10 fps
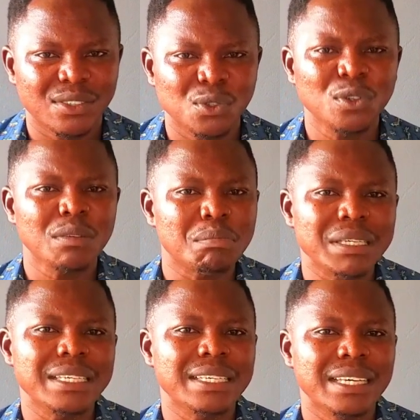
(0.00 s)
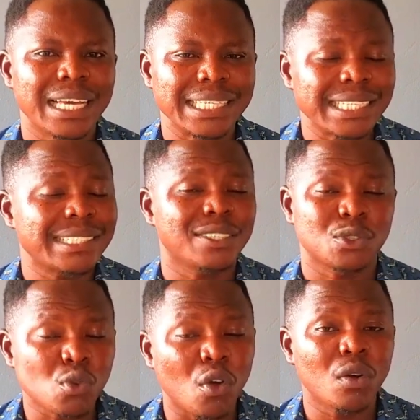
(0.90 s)
So don't be just a
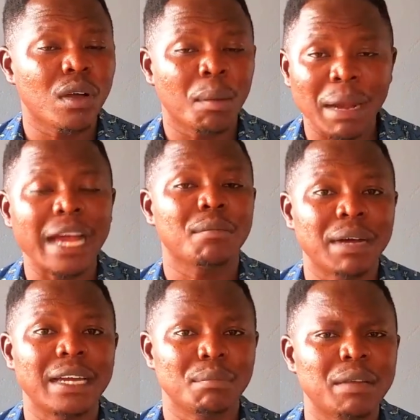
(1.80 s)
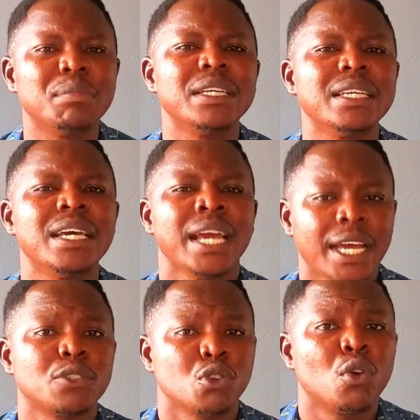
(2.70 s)
strong black man, but be
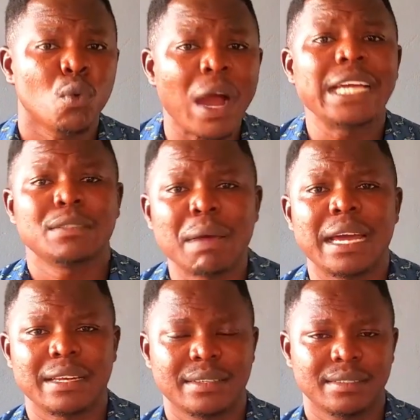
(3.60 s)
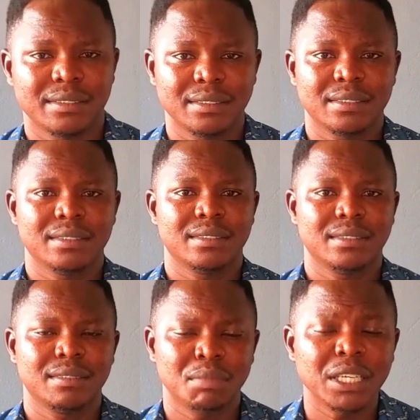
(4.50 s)
a strong wise
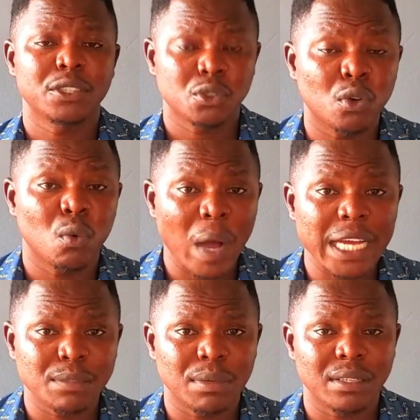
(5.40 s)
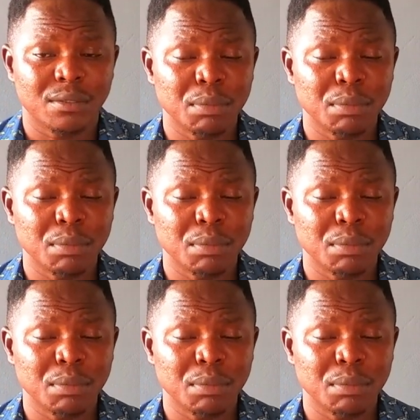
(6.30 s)
man. Be a strong wise man.